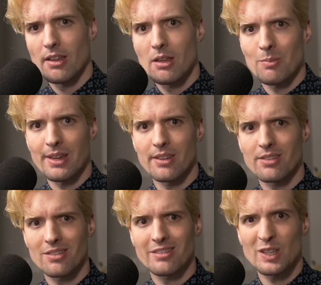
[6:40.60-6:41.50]
because
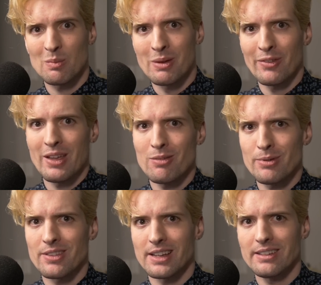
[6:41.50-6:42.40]
to me what they
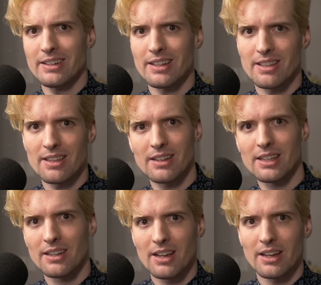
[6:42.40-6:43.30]
represent is a,
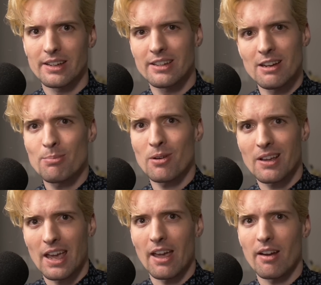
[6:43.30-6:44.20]
a deeper
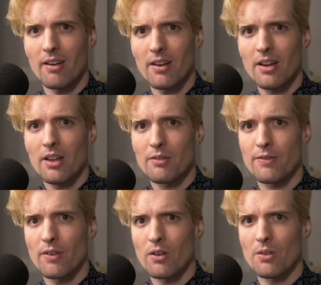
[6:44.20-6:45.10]
care
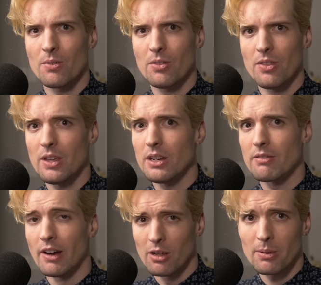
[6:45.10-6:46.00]
for the
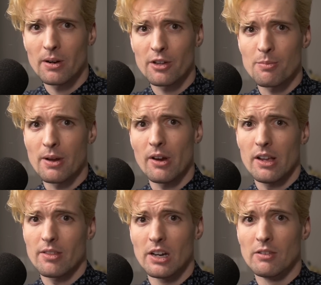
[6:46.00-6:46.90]
developer
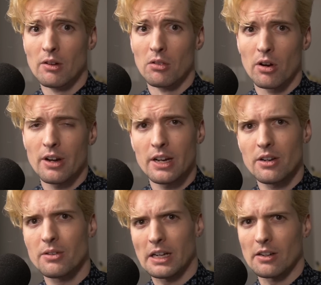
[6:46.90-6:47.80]
experience of learning new
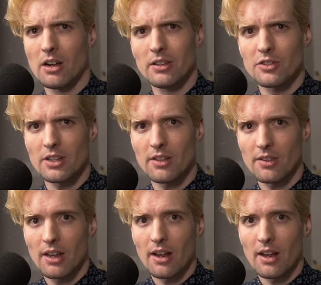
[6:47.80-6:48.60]
technologies.